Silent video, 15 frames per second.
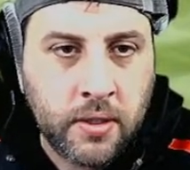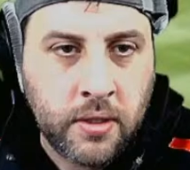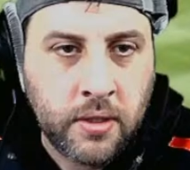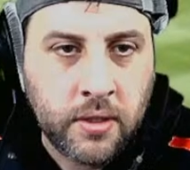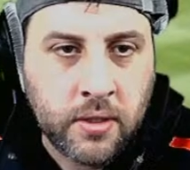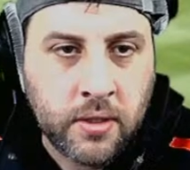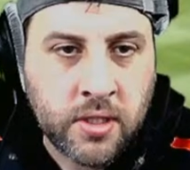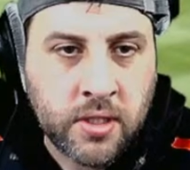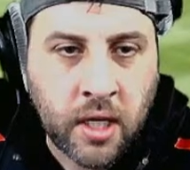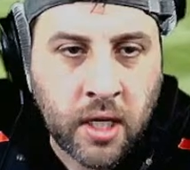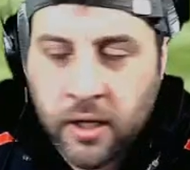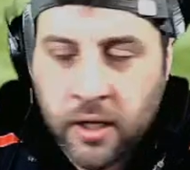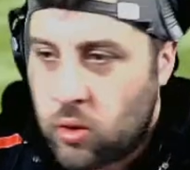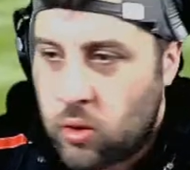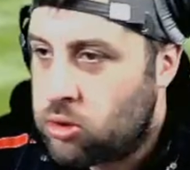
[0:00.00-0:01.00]
Started
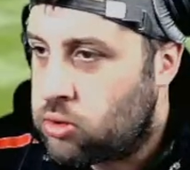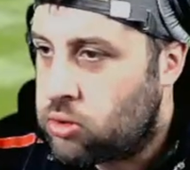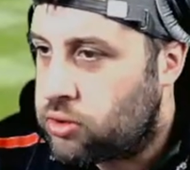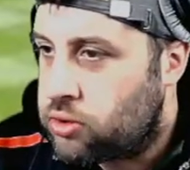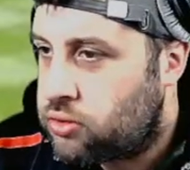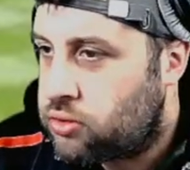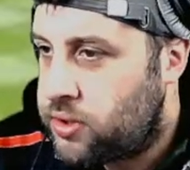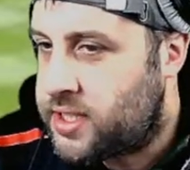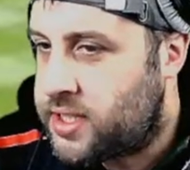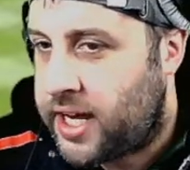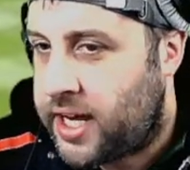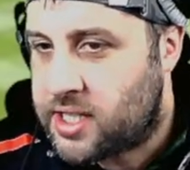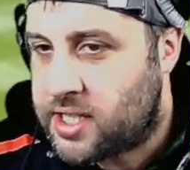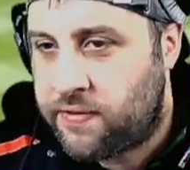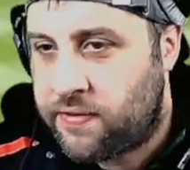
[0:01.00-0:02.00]
all 3 tests
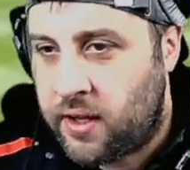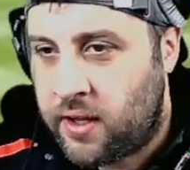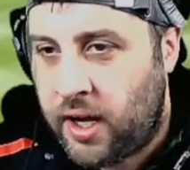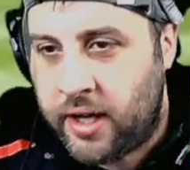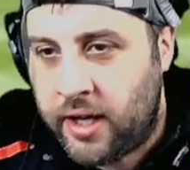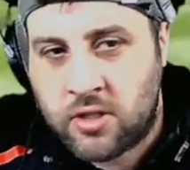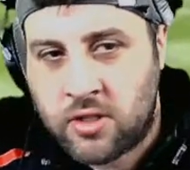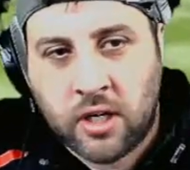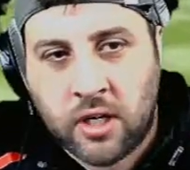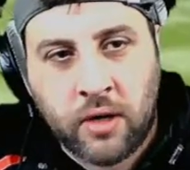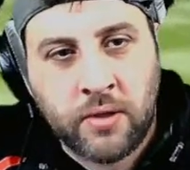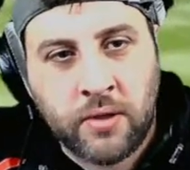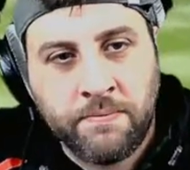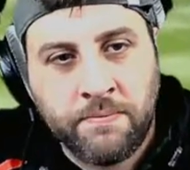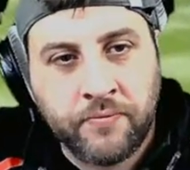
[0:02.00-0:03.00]
for the Lions, Conan.
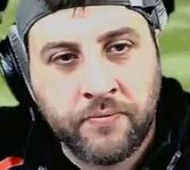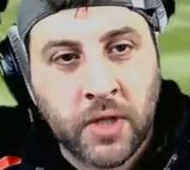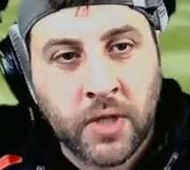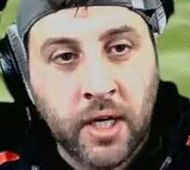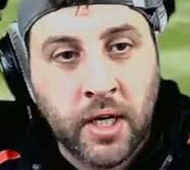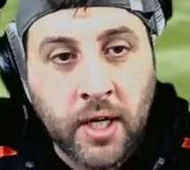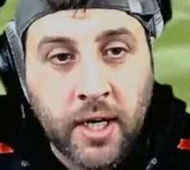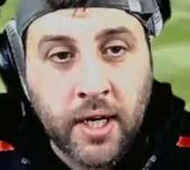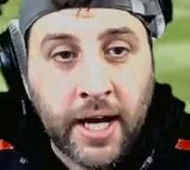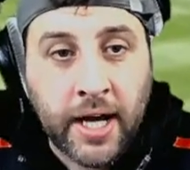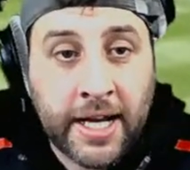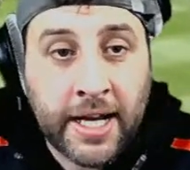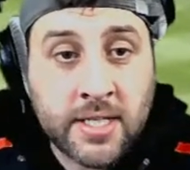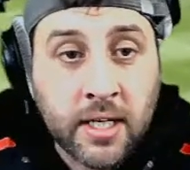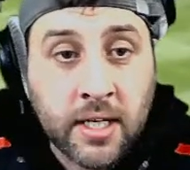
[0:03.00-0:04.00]

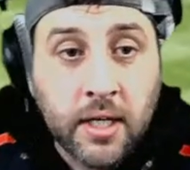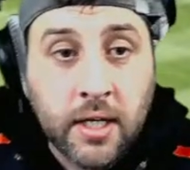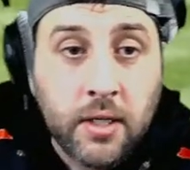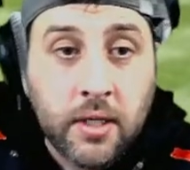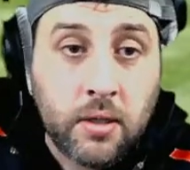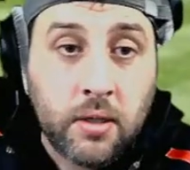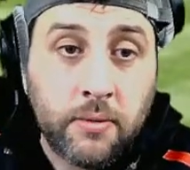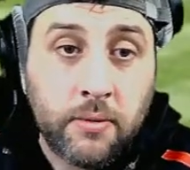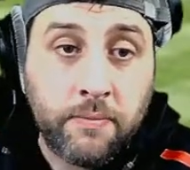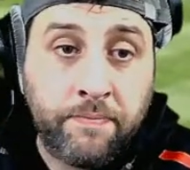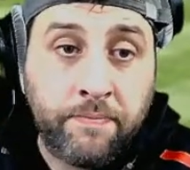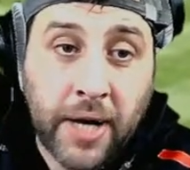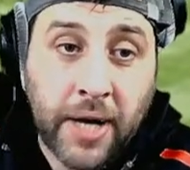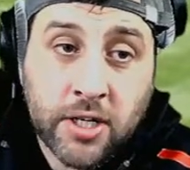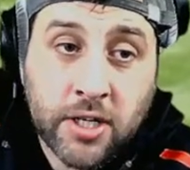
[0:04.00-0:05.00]
As
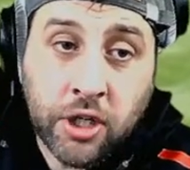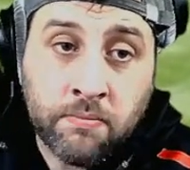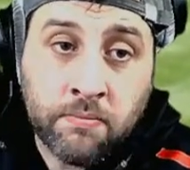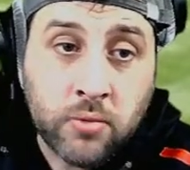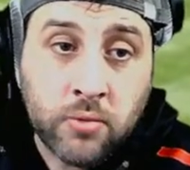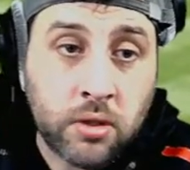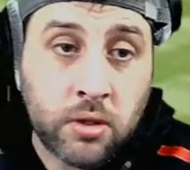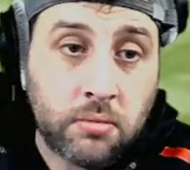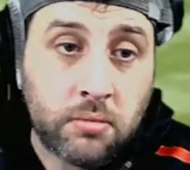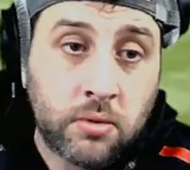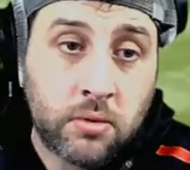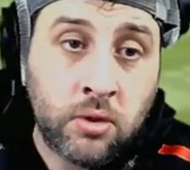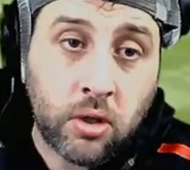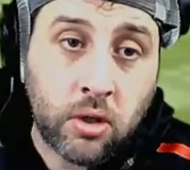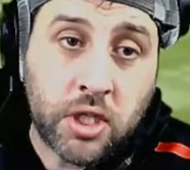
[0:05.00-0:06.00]
Basham
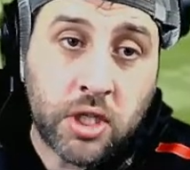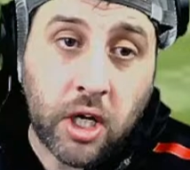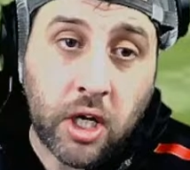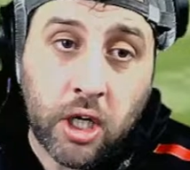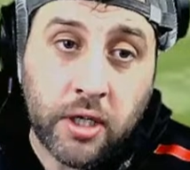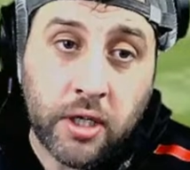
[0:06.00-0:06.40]
knocks on.